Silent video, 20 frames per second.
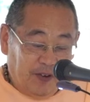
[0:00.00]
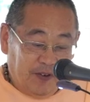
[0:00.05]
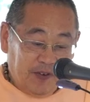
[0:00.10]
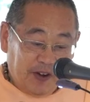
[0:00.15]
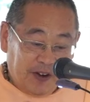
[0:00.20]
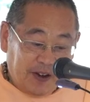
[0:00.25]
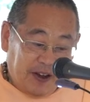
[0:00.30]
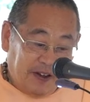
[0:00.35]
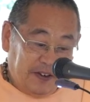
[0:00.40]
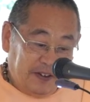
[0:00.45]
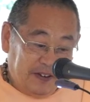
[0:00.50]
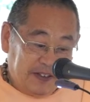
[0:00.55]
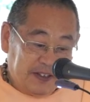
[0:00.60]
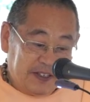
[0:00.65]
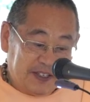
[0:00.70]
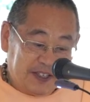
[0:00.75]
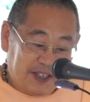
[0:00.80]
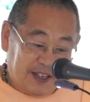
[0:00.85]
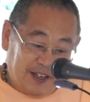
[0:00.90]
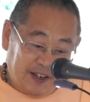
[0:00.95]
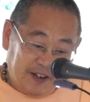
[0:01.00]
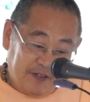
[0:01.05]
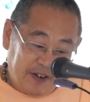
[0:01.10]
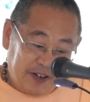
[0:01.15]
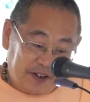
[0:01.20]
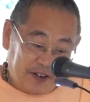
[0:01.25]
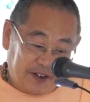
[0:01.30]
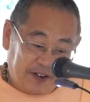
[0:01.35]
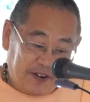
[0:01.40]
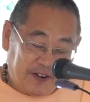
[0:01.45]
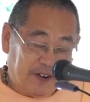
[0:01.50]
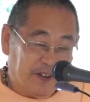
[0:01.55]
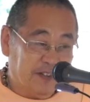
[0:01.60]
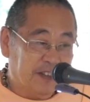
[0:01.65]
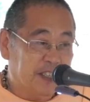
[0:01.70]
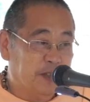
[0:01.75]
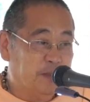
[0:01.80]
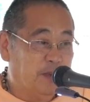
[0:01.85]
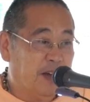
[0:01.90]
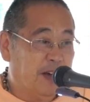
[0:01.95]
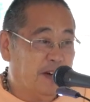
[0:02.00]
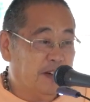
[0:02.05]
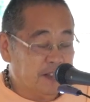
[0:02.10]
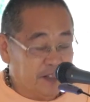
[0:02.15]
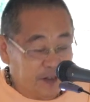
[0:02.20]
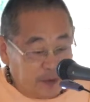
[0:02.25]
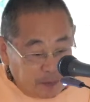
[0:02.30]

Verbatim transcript: living entities living on all these planets.